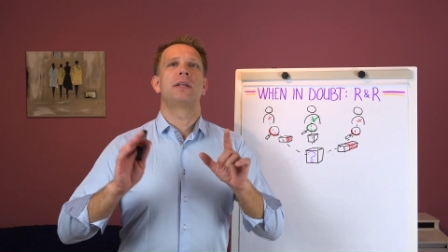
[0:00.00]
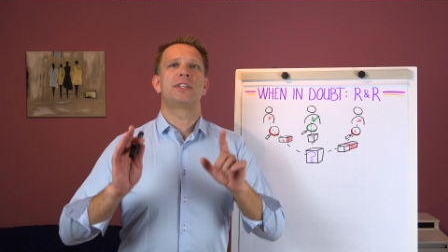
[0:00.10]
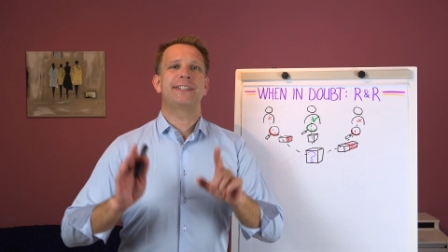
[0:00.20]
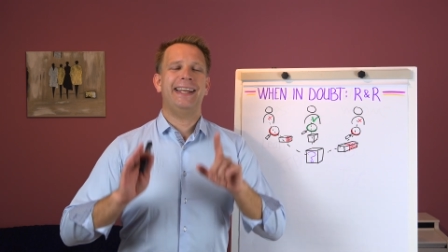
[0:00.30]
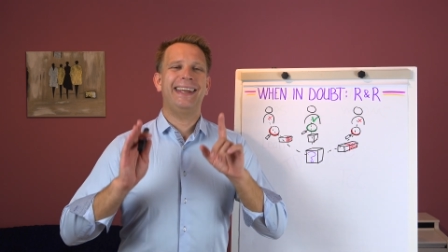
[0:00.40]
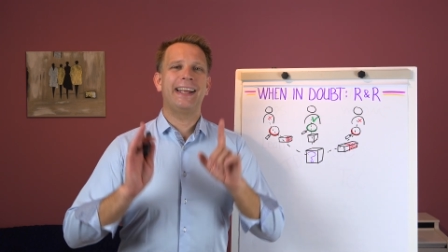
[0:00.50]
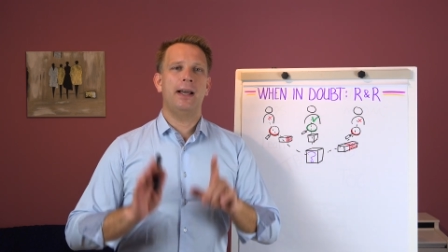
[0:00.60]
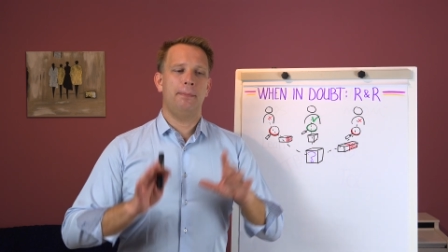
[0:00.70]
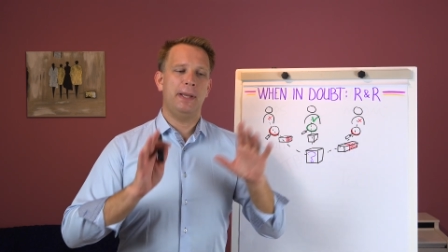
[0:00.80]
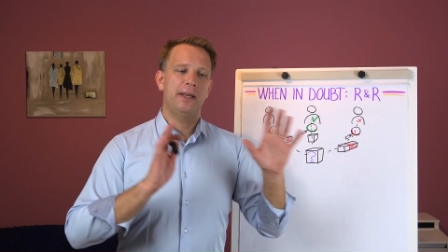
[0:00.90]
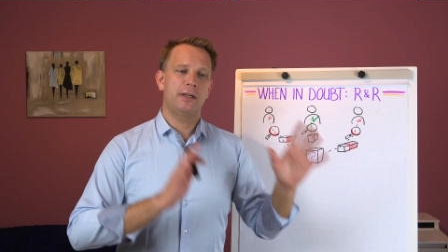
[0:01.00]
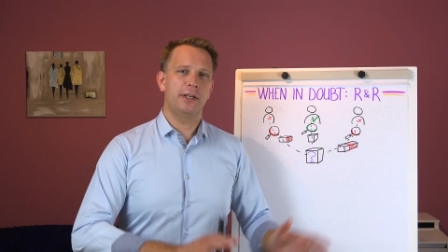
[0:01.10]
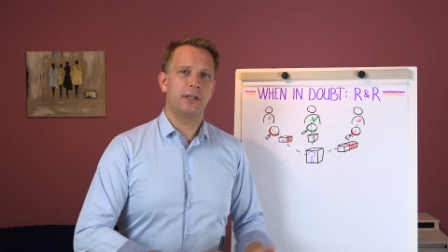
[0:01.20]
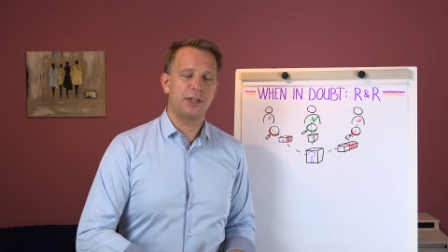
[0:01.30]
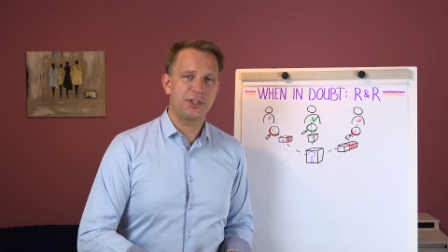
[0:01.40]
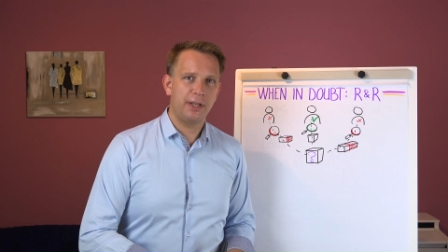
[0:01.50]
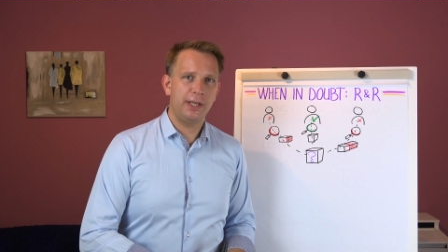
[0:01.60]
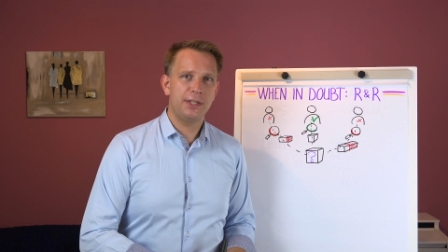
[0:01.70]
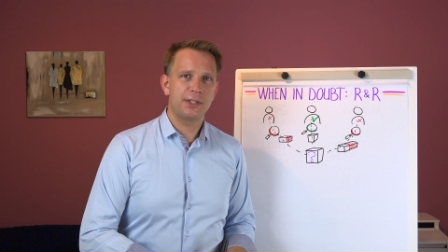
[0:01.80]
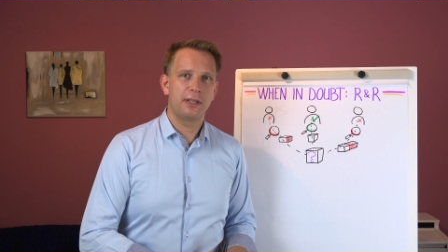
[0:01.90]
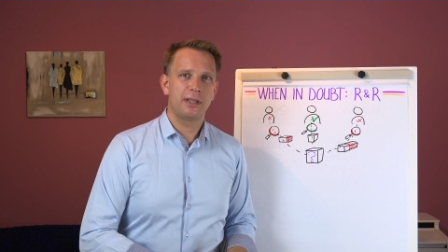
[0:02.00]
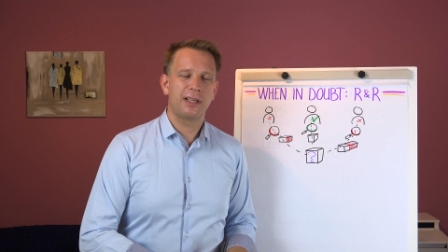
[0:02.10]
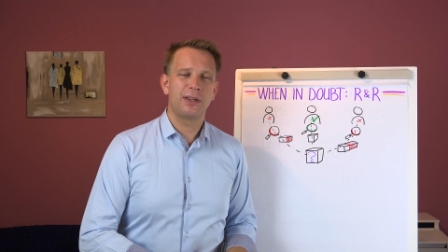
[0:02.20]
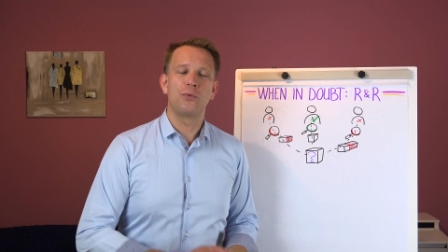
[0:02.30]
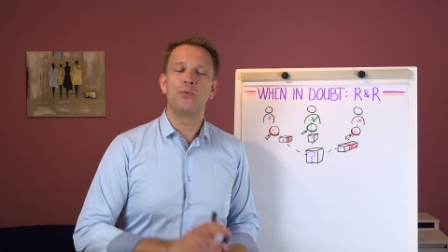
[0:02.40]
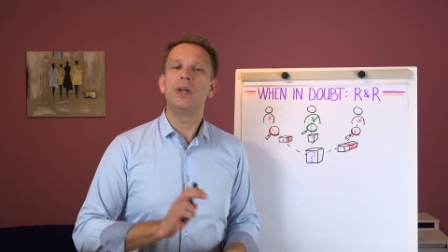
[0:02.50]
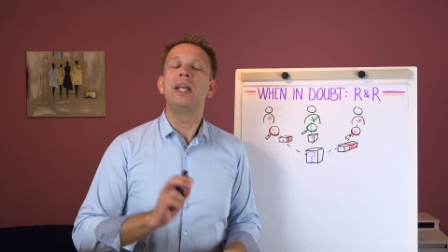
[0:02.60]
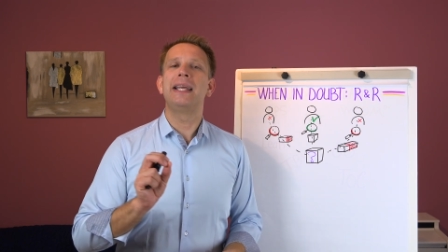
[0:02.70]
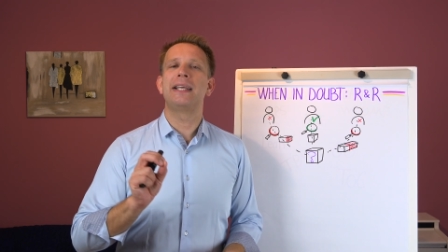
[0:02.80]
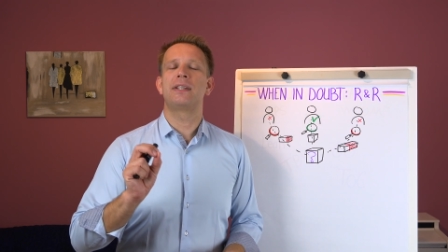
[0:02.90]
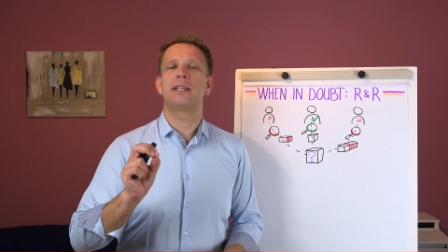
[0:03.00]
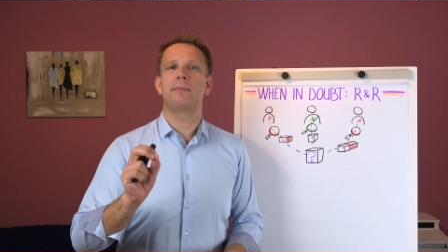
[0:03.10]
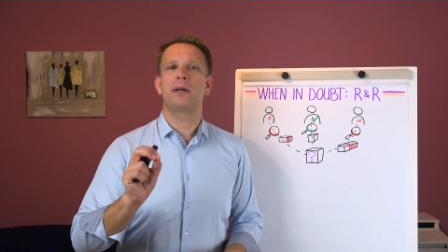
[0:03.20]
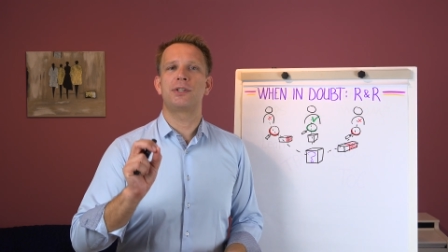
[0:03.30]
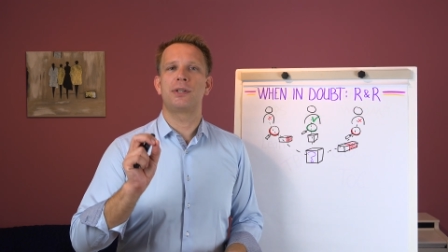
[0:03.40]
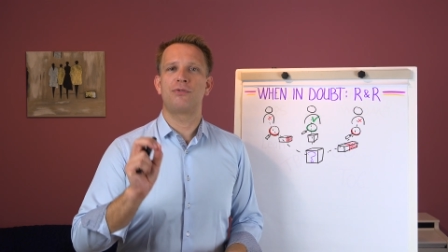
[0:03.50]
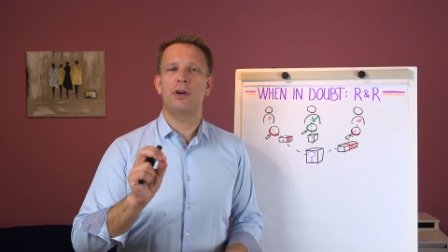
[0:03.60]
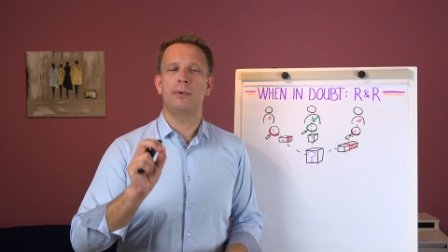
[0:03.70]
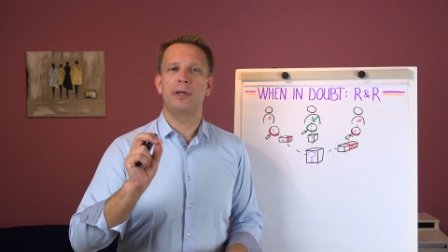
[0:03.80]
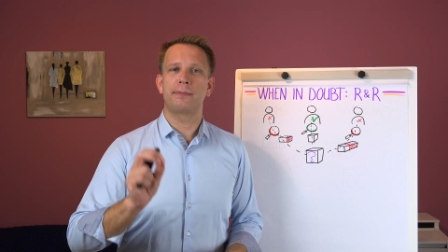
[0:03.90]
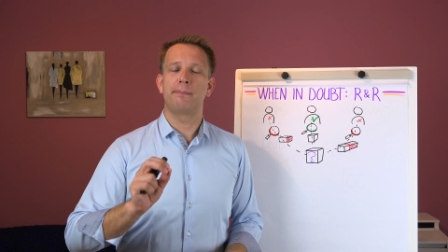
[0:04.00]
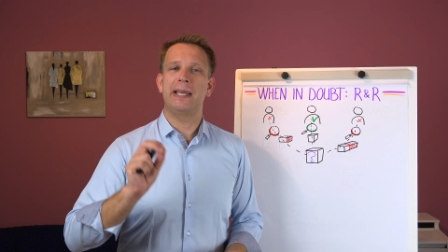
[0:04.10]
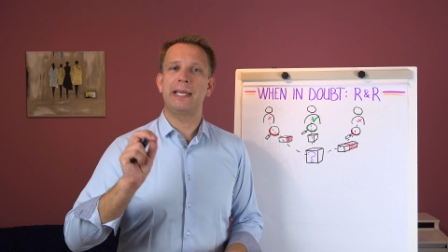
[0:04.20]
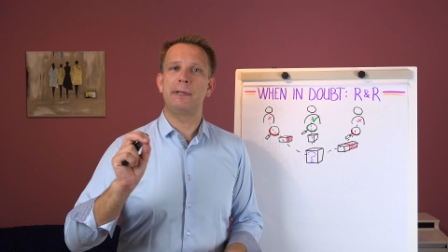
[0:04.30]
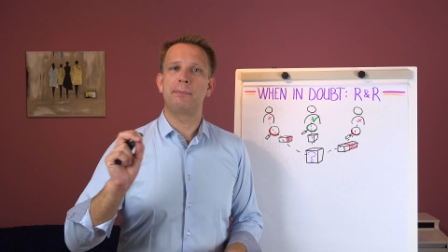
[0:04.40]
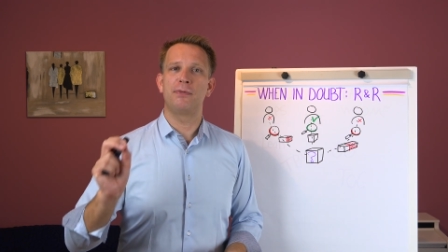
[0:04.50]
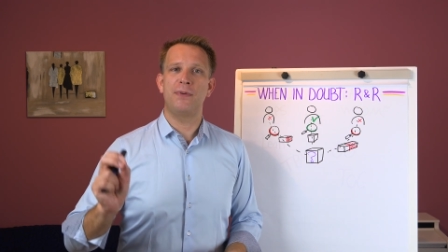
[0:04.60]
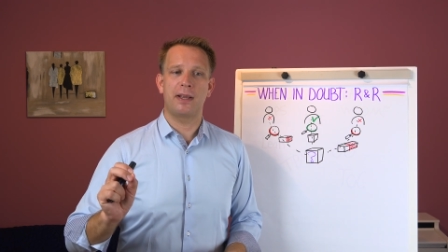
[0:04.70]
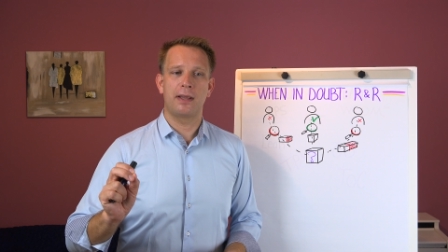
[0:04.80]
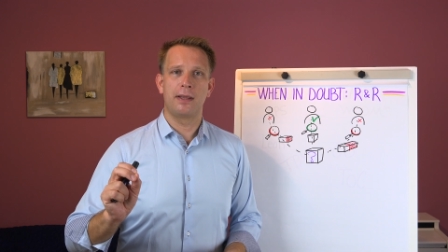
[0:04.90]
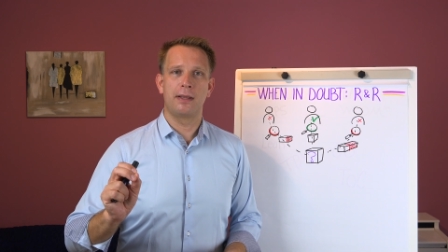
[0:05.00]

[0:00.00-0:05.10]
setting up an R&R studies really isn't as much trouble as many people think.